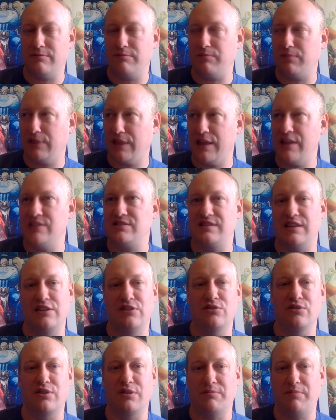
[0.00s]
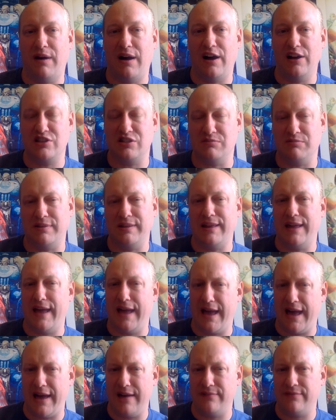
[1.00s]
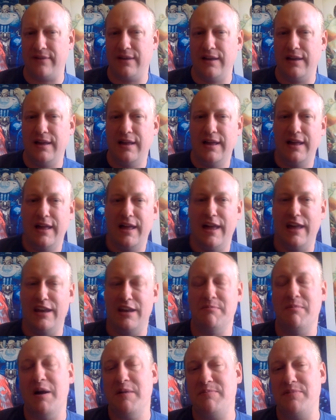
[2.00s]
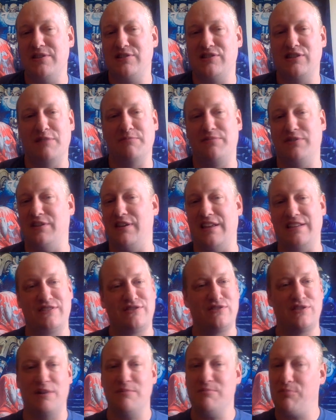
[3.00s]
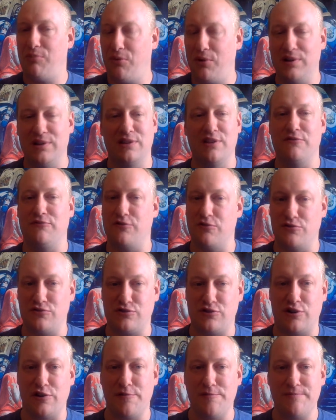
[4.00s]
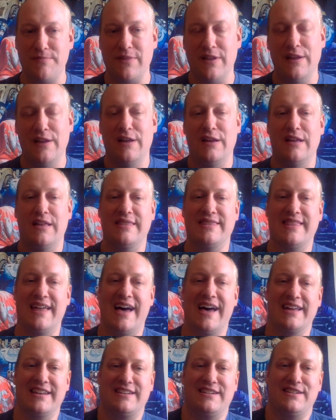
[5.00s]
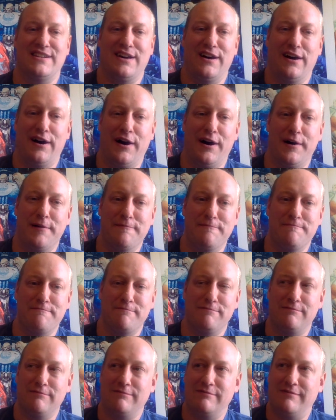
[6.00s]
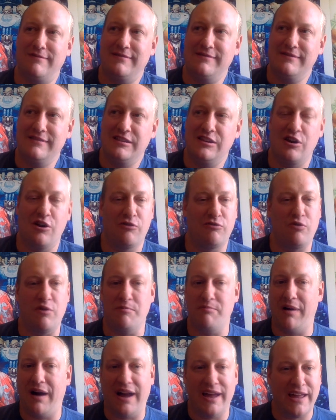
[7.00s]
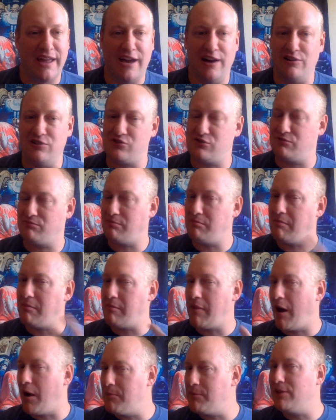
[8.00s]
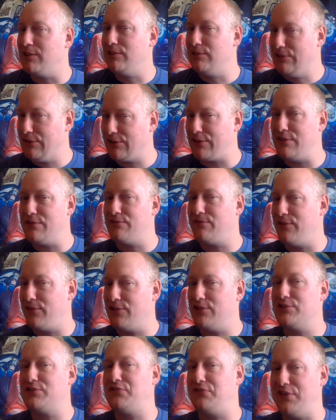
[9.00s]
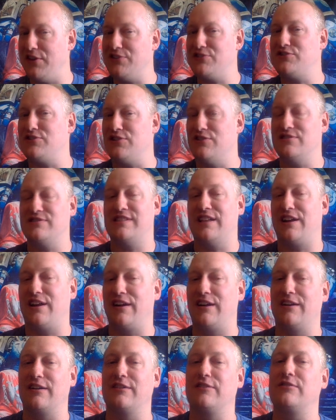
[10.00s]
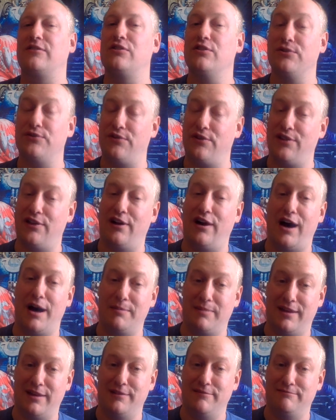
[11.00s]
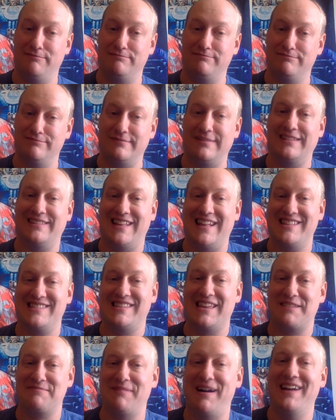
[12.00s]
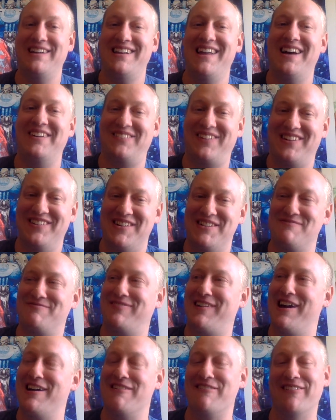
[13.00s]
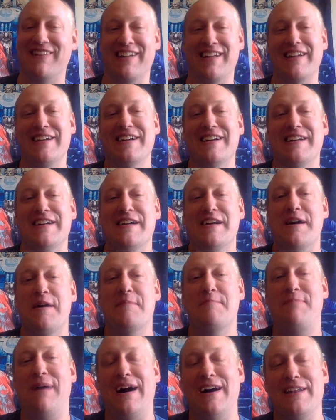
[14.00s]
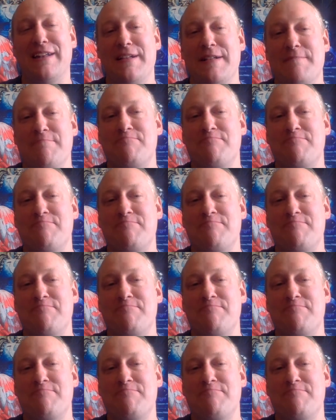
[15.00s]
place that you could possibly have. And it might be something at some point in the future that, if we buy a house, I'll be looking for those features that are good for the hobby. That's like my number one priority. But